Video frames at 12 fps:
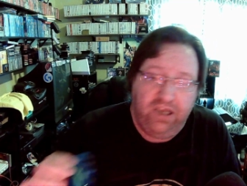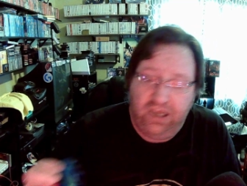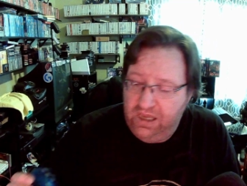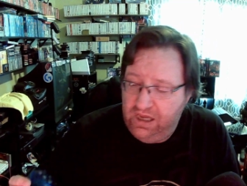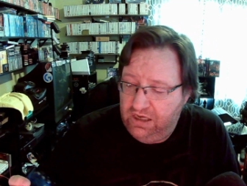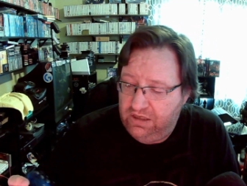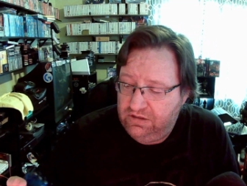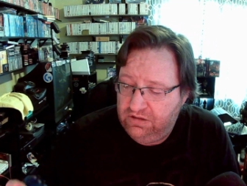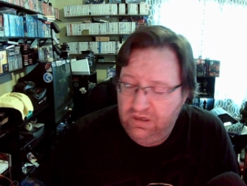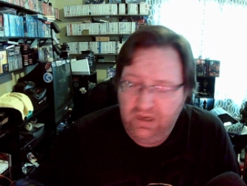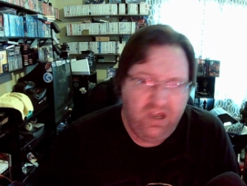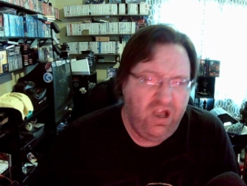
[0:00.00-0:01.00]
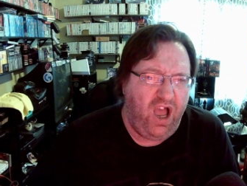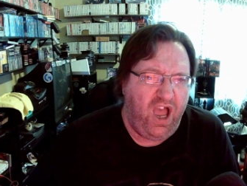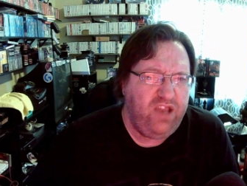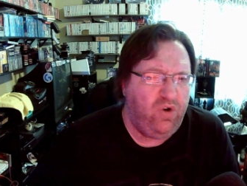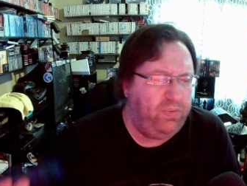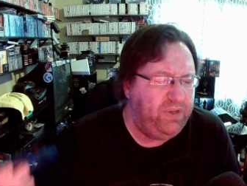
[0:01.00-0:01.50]
And
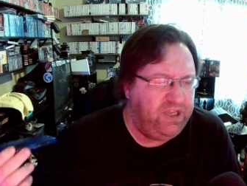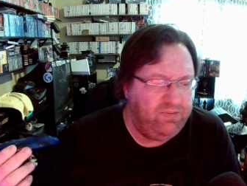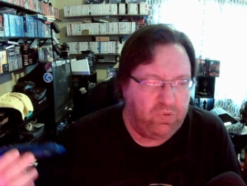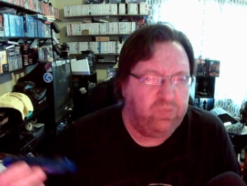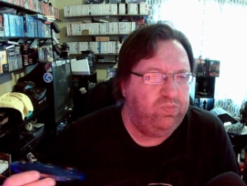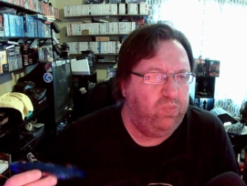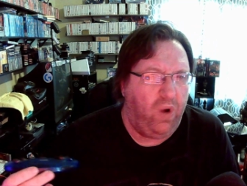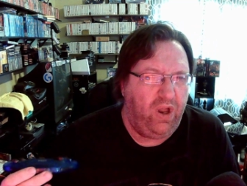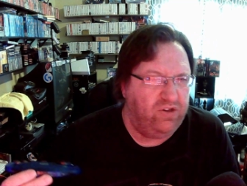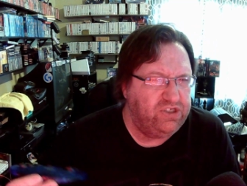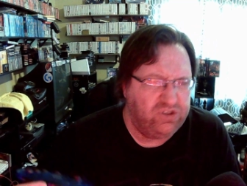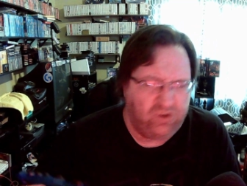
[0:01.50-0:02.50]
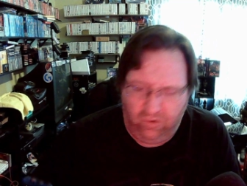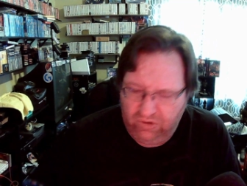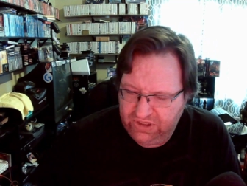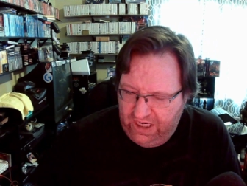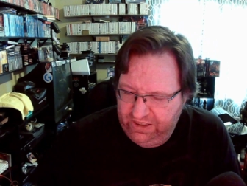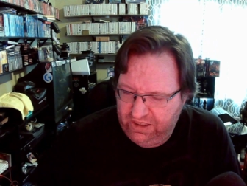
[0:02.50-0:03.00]
I normally keep the wireless
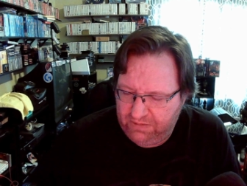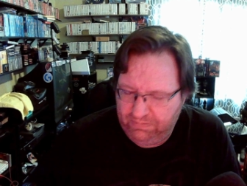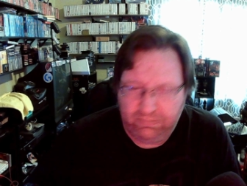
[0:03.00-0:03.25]
controllers on there,